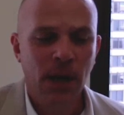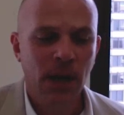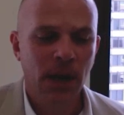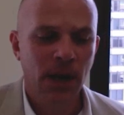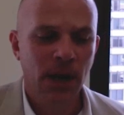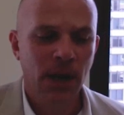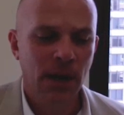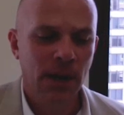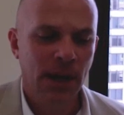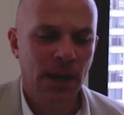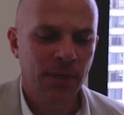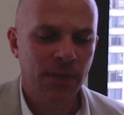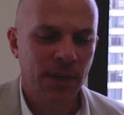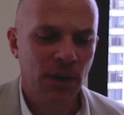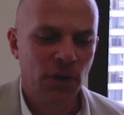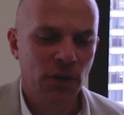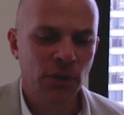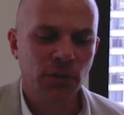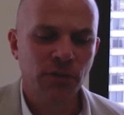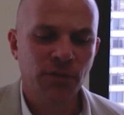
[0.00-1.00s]
Uh,
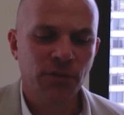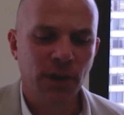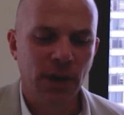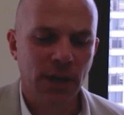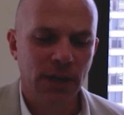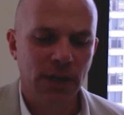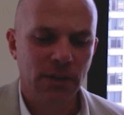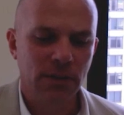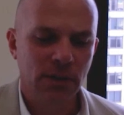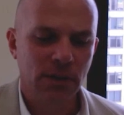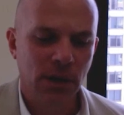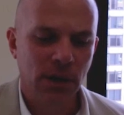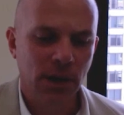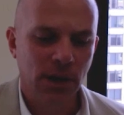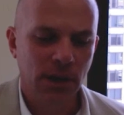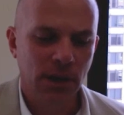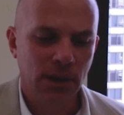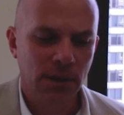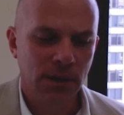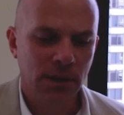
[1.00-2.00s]
and there you'll find
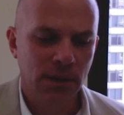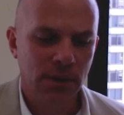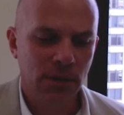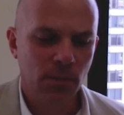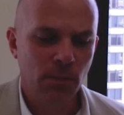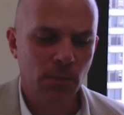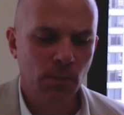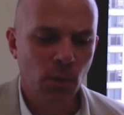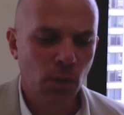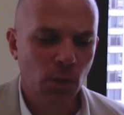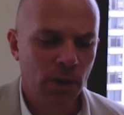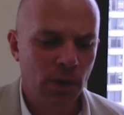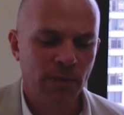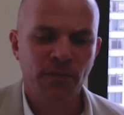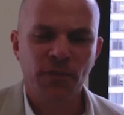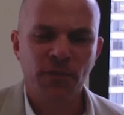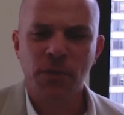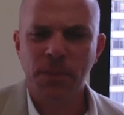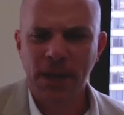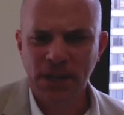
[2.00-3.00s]
uh, uh,
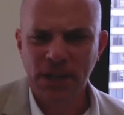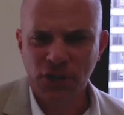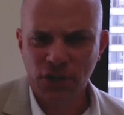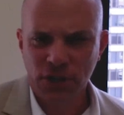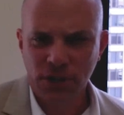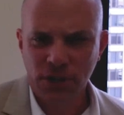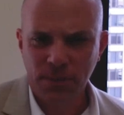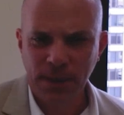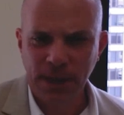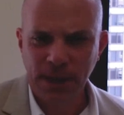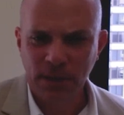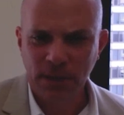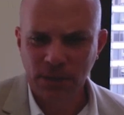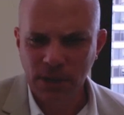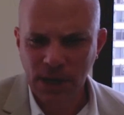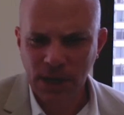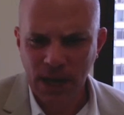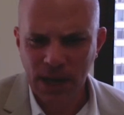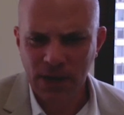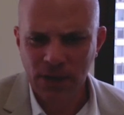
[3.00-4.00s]
more information
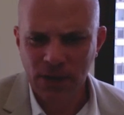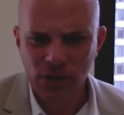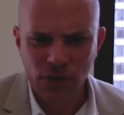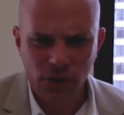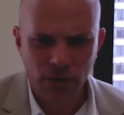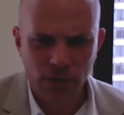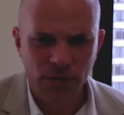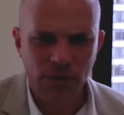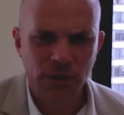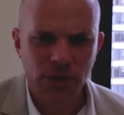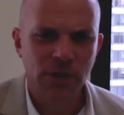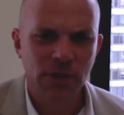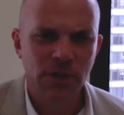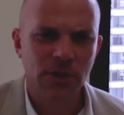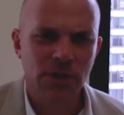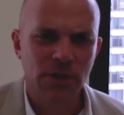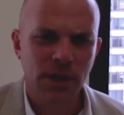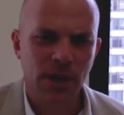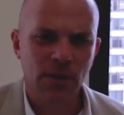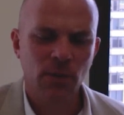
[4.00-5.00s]
about the kind of
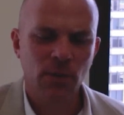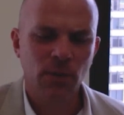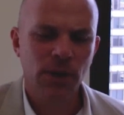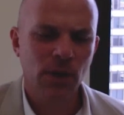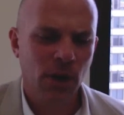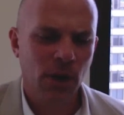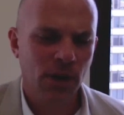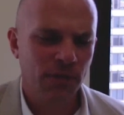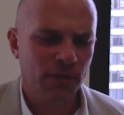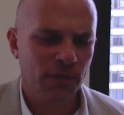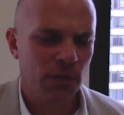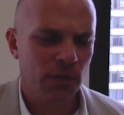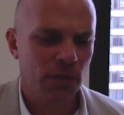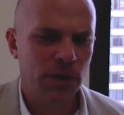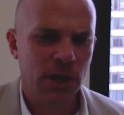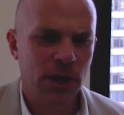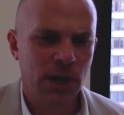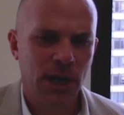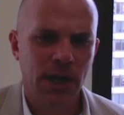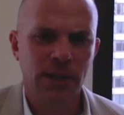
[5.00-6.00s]
services that we
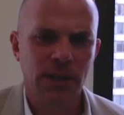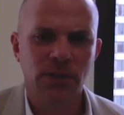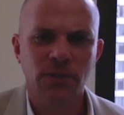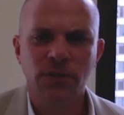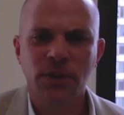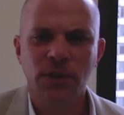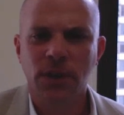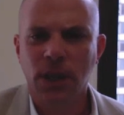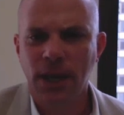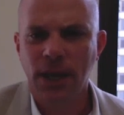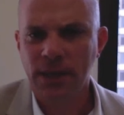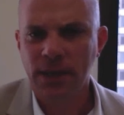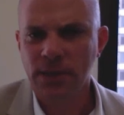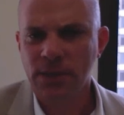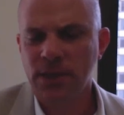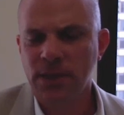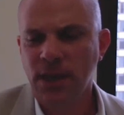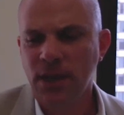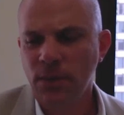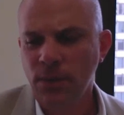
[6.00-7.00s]
offer, the kind of
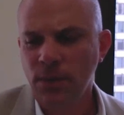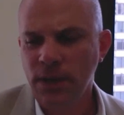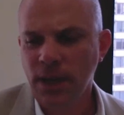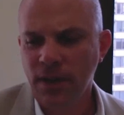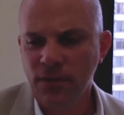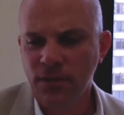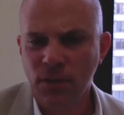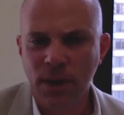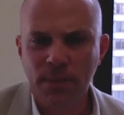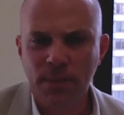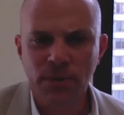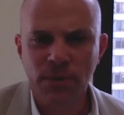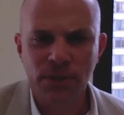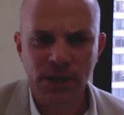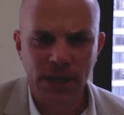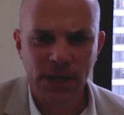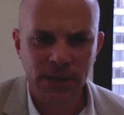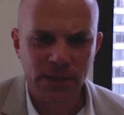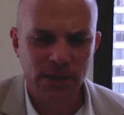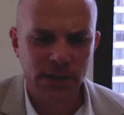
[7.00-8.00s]
clients that we have
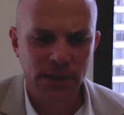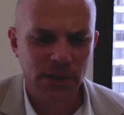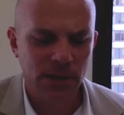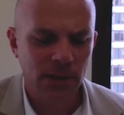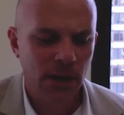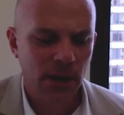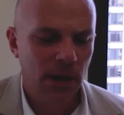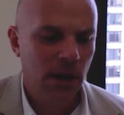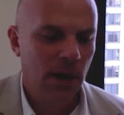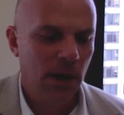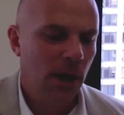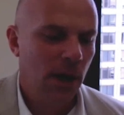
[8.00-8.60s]
represented,